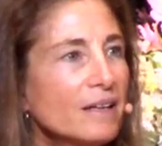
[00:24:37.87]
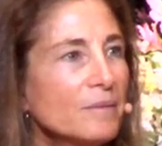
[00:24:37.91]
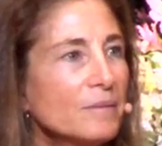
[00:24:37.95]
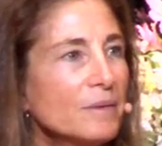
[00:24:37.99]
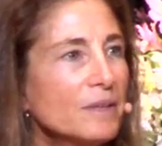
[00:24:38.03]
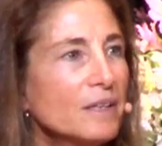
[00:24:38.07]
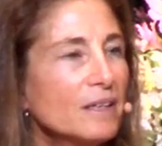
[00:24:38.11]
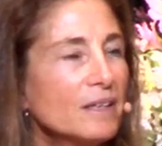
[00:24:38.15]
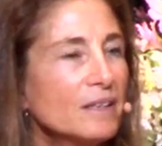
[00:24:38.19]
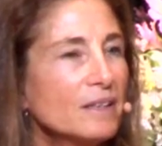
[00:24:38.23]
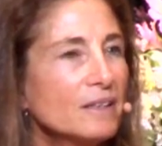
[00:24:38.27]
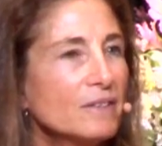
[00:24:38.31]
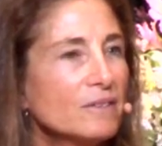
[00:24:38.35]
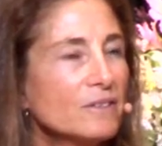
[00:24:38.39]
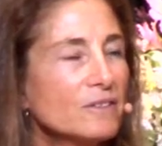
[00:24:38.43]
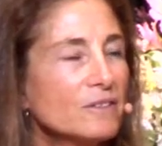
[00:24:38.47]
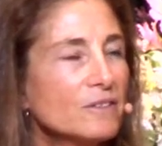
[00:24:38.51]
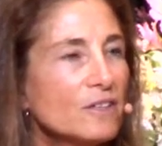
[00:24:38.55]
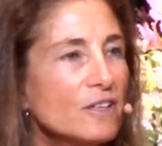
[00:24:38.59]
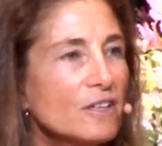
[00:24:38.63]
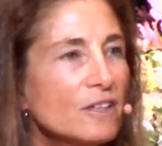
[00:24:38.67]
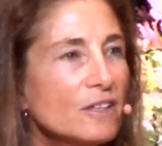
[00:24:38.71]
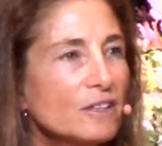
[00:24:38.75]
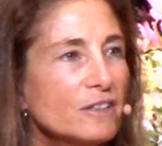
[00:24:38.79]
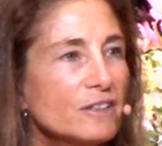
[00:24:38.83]
I mean, I
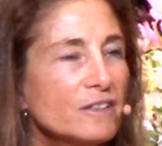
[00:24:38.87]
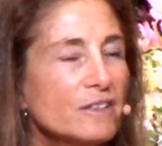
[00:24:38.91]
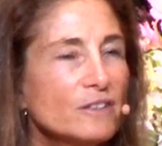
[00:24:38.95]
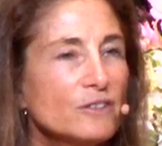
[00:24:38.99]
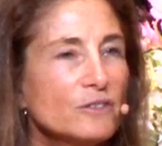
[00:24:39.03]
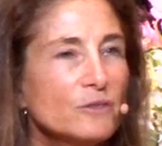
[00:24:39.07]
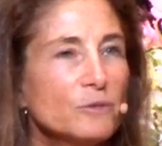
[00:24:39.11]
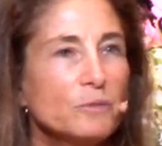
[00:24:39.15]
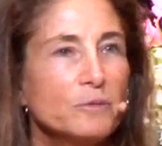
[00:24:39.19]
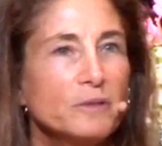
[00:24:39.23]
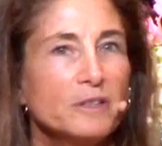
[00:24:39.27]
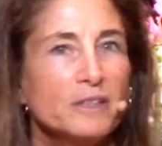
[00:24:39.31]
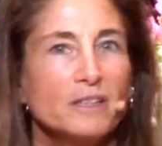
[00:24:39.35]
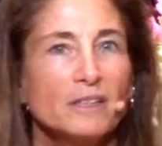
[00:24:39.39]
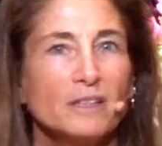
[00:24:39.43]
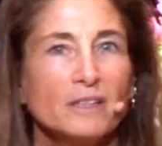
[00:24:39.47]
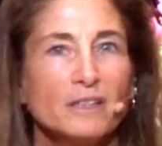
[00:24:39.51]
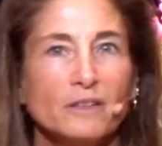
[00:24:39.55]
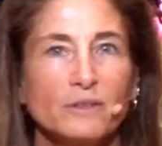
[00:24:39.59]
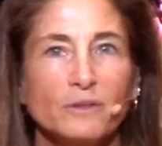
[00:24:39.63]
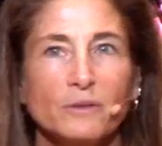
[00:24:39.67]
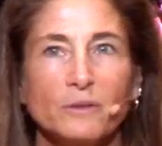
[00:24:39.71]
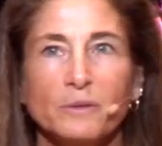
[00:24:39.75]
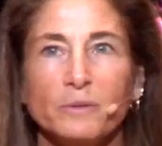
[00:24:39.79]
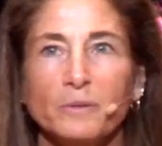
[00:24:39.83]
talked this
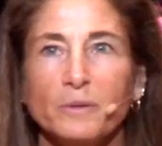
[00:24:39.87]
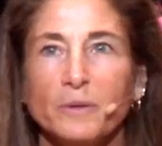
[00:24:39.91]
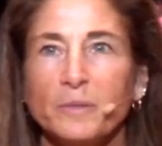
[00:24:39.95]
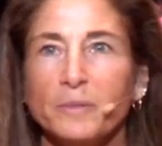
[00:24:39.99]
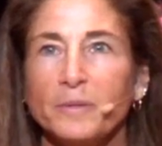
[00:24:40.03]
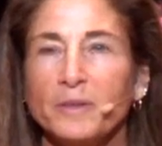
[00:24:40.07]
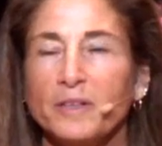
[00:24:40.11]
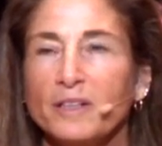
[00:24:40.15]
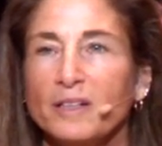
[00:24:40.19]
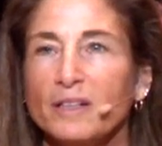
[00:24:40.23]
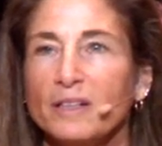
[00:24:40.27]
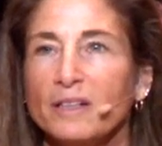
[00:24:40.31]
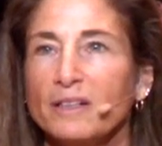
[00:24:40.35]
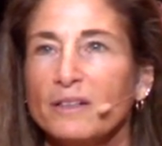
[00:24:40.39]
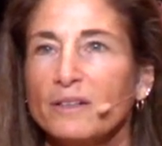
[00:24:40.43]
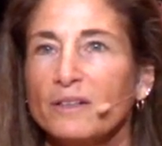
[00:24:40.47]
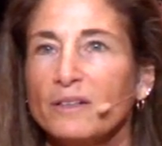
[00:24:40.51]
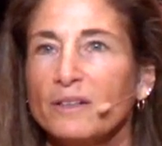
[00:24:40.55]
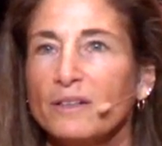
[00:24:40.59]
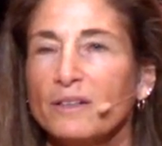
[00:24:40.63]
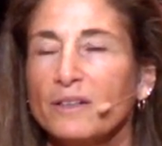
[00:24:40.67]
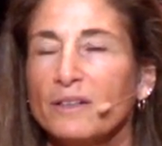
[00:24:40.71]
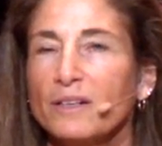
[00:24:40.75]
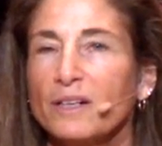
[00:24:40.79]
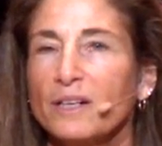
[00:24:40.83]
week to a woman in
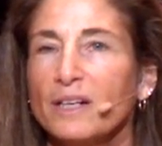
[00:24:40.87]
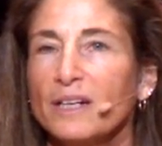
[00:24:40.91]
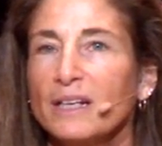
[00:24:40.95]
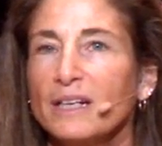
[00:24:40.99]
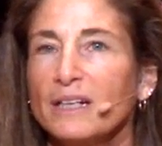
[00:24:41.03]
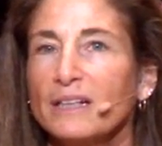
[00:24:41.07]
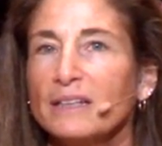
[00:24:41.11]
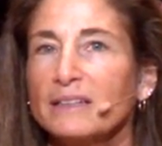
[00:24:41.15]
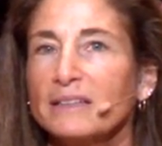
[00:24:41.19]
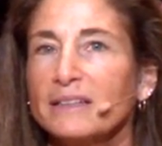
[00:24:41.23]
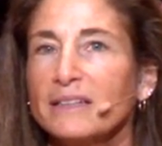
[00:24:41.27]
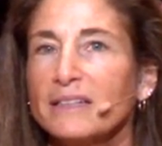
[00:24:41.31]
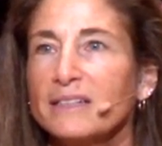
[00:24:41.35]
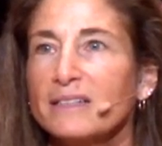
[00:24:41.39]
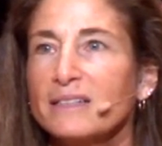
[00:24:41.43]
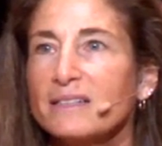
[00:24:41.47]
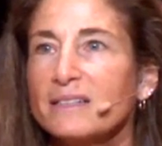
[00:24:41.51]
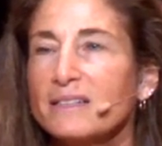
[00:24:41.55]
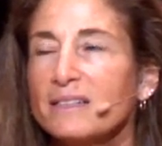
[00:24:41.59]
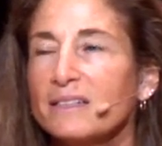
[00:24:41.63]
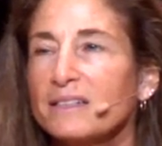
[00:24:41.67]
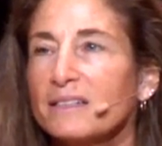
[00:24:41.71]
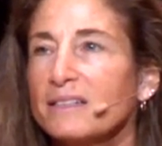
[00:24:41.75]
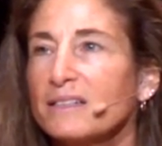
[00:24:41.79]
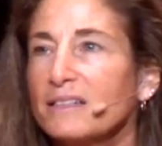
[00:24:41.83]
her late
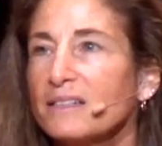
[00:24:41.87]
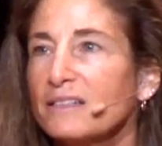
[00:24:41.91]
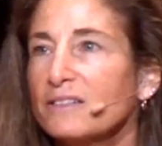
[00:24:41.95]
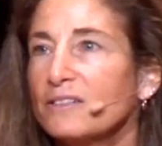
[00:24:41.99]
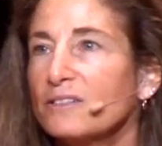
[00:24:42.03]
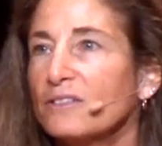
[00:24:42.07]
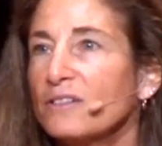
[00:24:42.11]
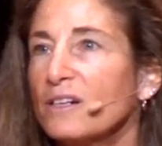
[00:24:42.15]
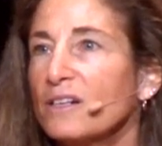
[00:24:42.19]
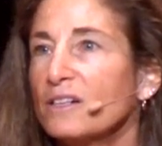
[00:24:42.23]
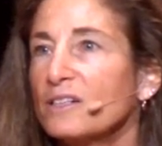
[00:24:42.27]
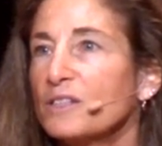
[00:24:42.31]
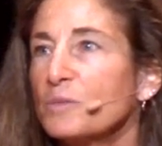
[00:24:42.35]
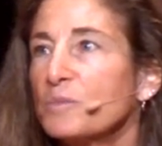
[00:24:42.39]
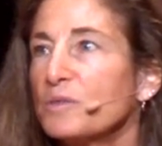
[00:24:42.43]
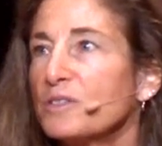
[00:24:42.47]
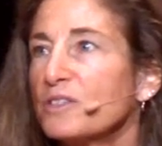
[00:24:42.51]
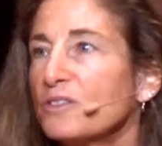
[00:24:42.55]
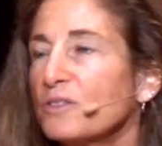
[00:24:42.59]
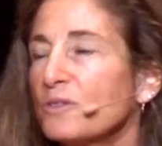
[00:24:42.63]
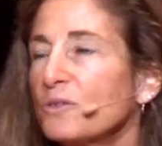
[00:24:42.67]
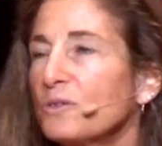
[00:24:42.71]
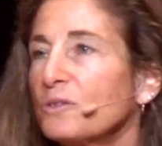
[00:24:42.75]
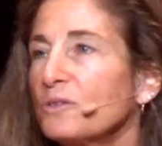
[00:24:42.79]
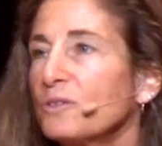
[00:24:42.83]
60s. Her
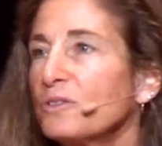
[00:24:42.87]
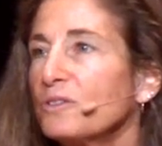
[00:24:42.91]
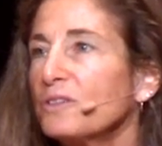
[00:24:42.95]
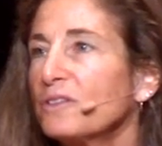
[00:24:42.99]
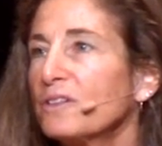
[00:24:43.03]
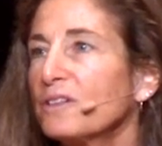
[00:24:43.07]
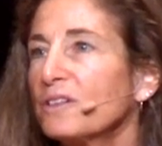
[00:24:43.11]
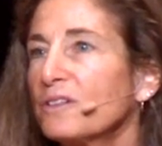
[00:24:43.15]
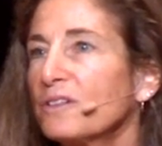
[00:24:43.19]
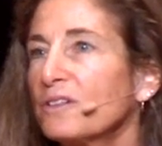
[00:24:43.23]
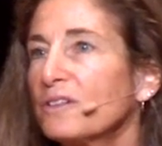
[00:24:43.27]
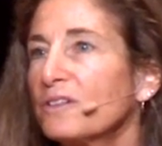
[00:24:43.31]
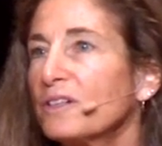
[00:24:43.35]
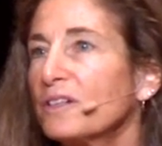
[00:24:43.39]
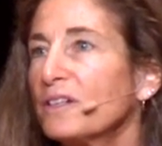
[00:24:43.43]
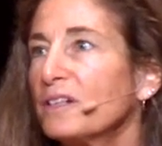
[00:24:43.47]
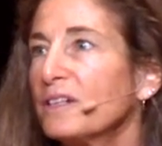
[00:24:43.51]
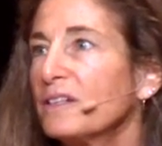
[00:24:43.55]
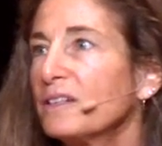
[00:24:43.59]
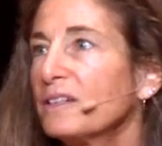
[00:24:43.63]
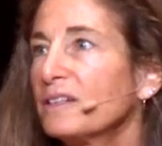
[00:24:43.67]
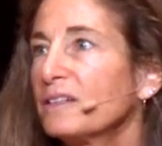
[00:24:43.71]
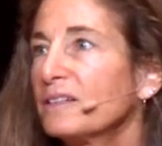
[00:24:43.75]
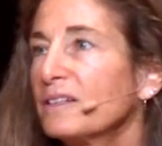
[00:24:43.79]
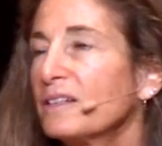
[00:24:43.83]
husband's older than her, and
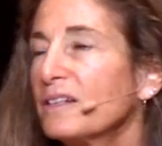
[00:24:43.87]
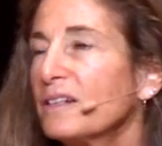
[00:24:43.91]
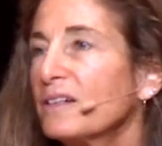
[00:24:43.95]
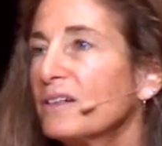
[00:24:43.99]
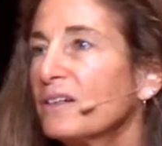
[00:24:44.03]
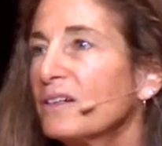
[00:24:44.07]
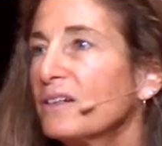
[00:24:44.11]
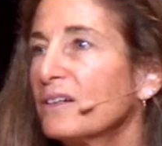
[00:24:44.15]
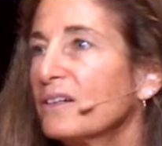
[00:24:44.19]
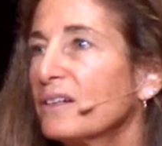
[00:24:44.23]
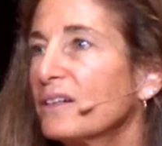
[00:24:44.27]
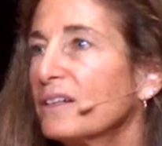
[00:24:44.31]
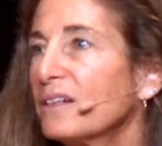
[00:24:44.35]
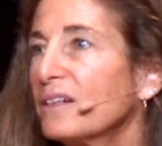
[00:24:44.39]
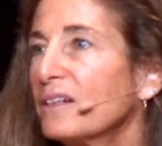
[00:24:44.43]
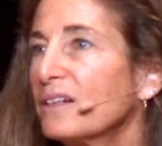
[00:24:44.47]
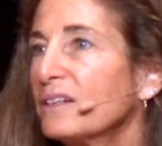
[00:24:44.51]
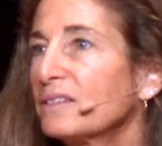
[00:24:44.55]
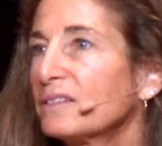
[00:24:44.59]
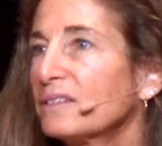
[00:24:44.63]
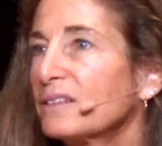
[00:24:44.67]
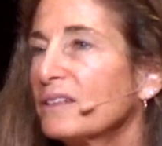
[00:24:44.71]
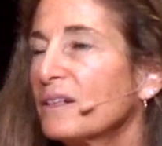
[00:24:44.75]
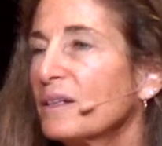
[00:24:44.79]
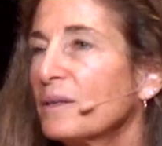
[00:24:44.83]
he's now in
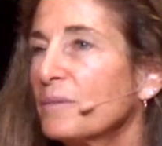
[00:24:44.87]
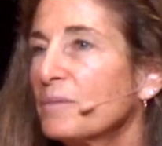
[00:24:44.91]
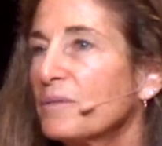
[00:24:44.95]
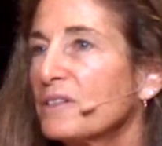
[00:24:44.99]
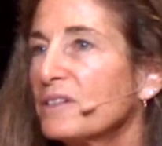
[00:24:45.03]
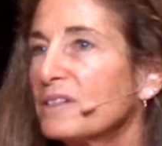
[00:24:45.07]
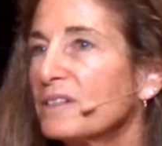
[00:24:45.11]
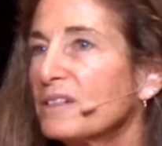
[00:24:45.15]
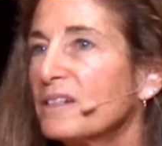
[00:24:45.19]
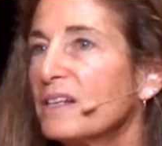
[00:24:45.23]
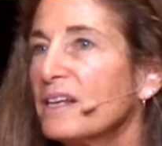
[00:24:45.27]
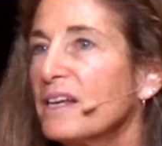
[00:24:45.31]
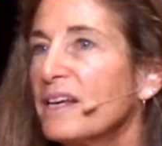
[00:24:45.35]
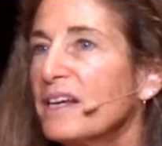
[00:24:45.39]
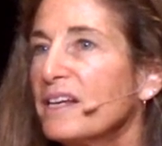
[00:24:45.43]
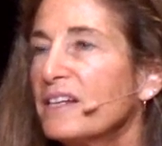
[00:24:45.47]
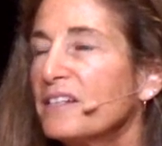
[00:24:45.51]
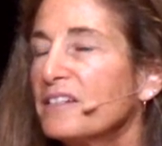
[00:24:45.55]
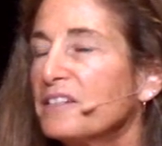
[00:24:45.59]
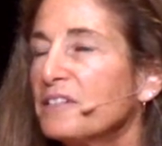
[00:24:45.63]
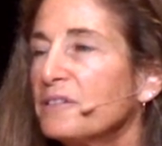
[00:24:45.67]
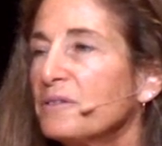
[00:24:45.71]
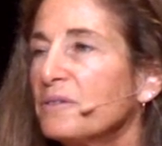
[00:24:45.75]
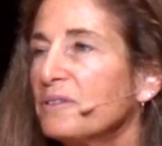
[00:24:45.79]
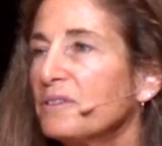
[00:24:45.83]
Alzheimer's. And
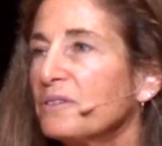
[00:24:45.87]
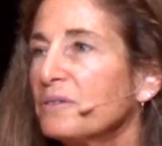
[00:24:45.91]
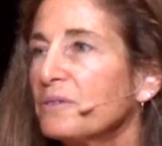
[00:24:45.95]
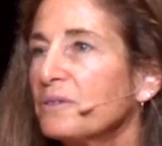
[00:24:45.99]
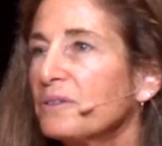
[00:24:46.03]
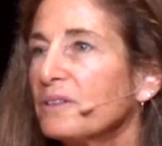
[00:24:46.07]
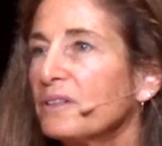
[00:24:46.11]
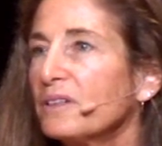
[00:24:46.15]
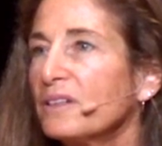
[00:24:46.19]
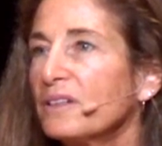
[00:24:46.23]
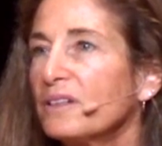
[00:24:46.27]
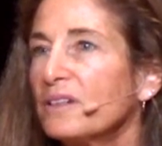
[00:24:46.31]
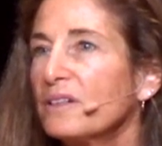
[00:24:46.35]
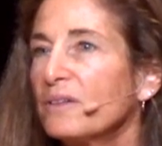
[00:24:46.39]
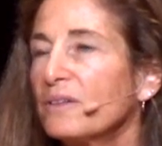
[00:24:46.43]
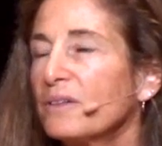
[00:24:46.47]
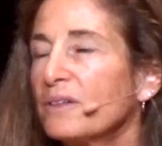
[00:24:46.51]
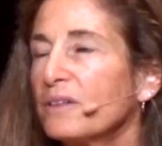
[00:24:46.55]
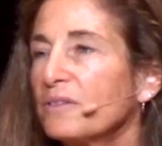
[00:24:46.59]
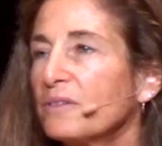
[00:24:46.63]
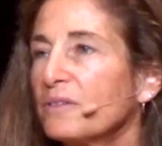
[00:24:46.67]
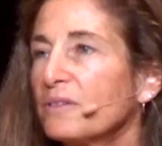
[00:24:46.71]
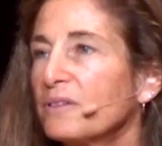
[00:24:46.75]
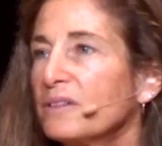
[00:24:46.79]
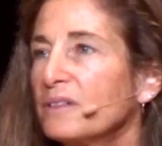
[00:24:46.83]
she was really
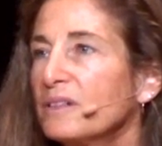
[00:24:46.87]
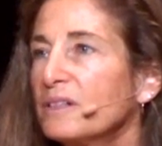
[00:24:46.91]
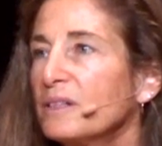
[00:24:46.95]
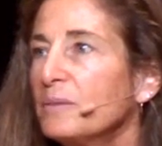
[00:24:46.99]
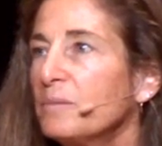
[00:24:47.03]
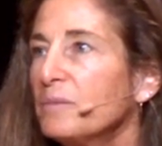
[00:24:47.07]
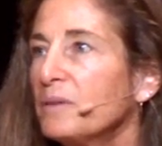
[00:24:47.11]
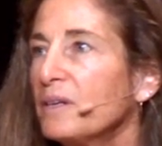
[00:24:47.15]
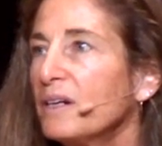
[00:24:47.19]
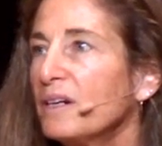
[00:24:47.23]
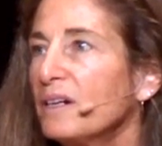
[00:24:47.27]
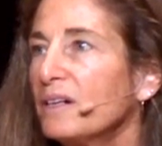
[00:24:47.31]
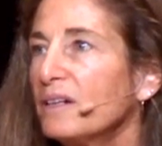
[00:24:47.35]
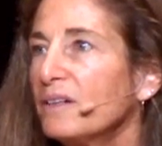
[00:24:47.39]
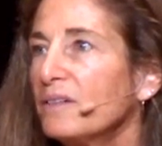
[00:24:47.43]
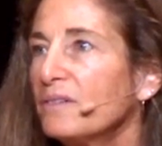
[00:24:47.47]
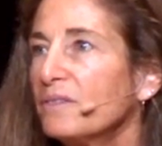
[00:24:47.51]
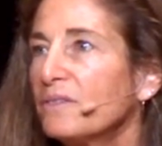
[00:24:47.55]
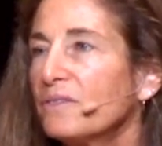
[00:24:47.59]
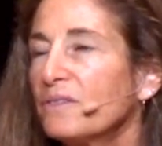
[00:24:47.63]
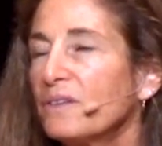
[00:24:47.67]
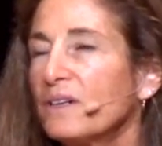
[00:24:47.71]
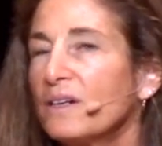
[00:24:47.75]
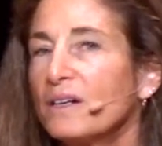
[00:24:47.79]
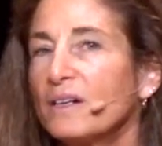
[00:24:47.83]
going through a deep kind
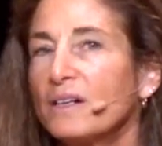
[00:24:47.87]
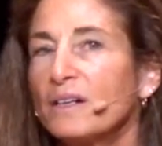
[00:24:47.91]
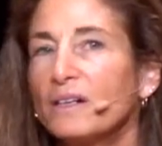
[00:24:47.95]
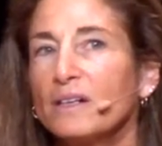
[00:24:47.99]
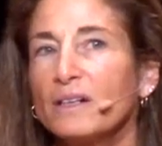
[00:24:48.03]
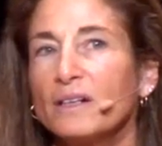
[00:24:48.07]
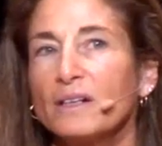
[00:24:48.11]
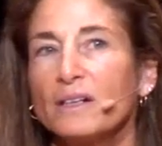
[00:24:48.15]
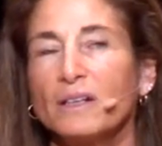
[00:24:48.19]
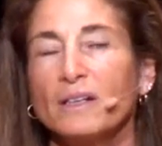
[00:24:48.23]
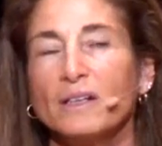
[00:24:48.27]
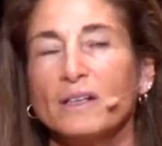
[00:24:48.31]
of